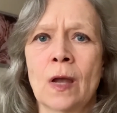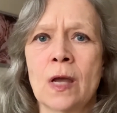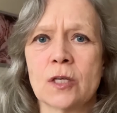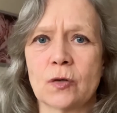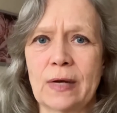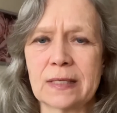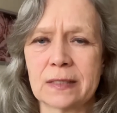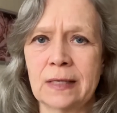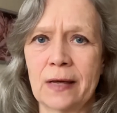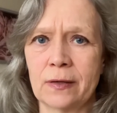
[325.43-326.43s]
So that's
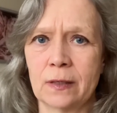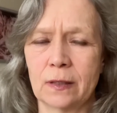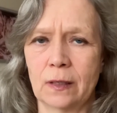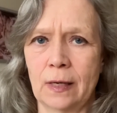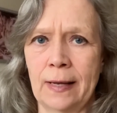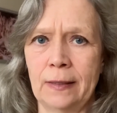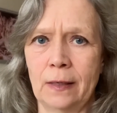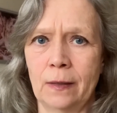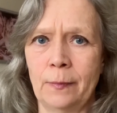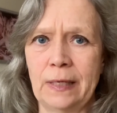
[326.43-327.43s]
the other
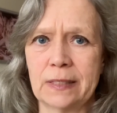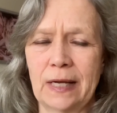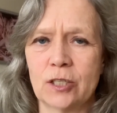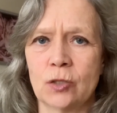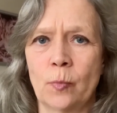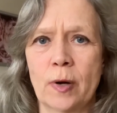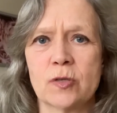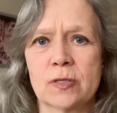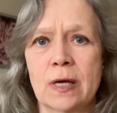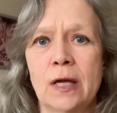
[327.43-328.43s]
meditation or
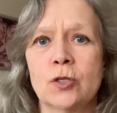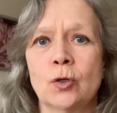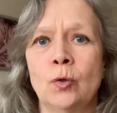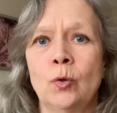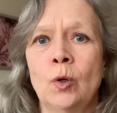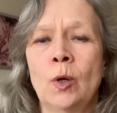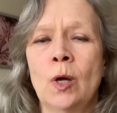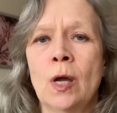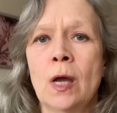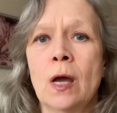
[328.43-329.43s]
process I do.
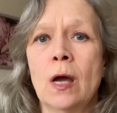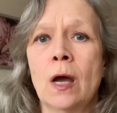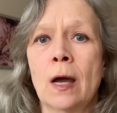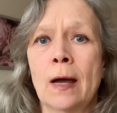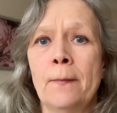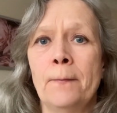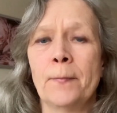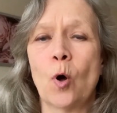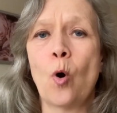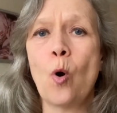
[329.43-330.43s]

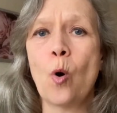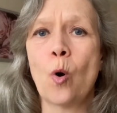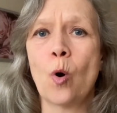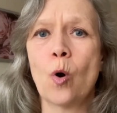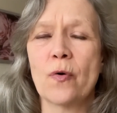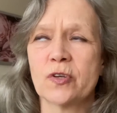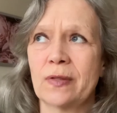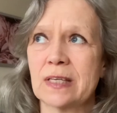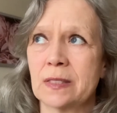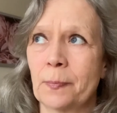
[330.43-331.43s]
So
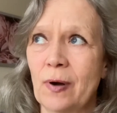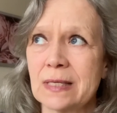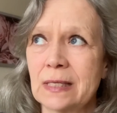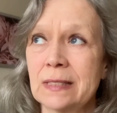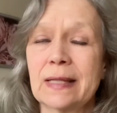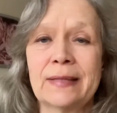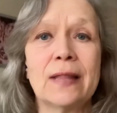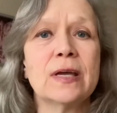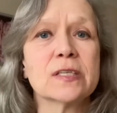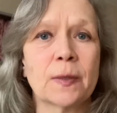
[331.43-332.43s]
there's the present, but then
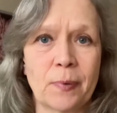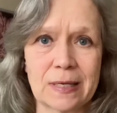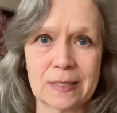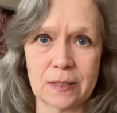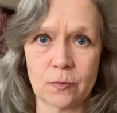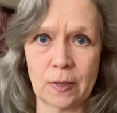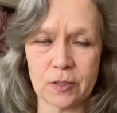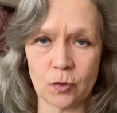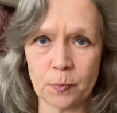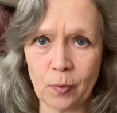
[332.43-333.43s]
there's the presence as well. So
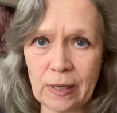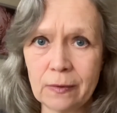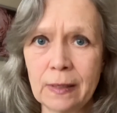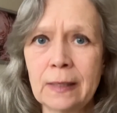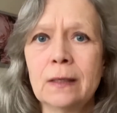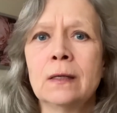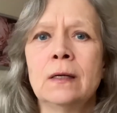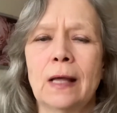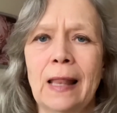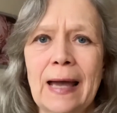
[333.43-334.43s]
it's breathing,
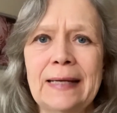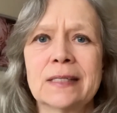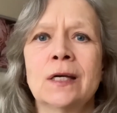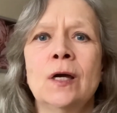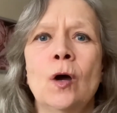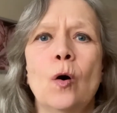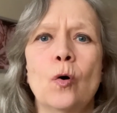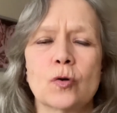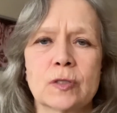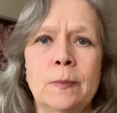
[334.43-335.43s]
light,
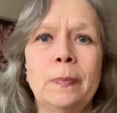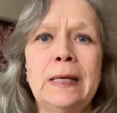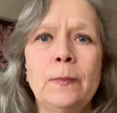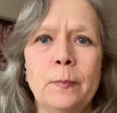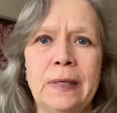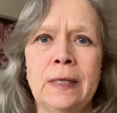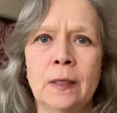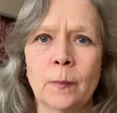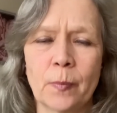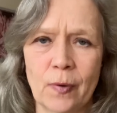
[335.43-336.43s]
or simply
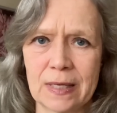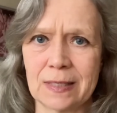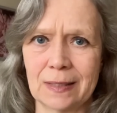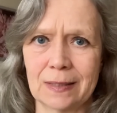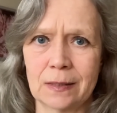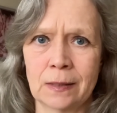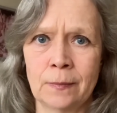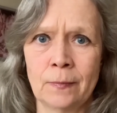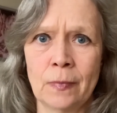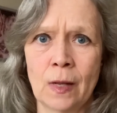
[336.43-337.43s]
being present,
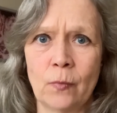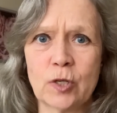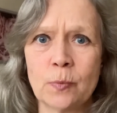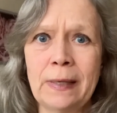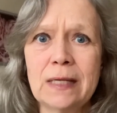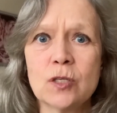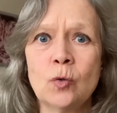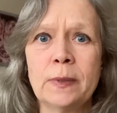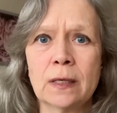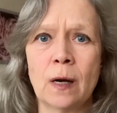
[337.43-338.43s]
which means you
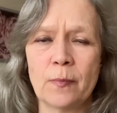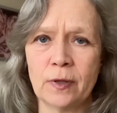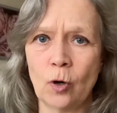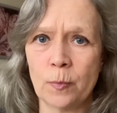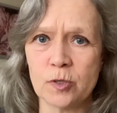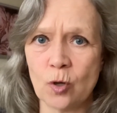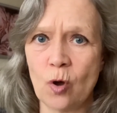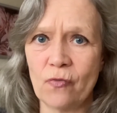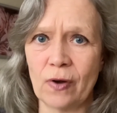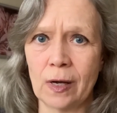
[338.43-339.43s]
become the observer.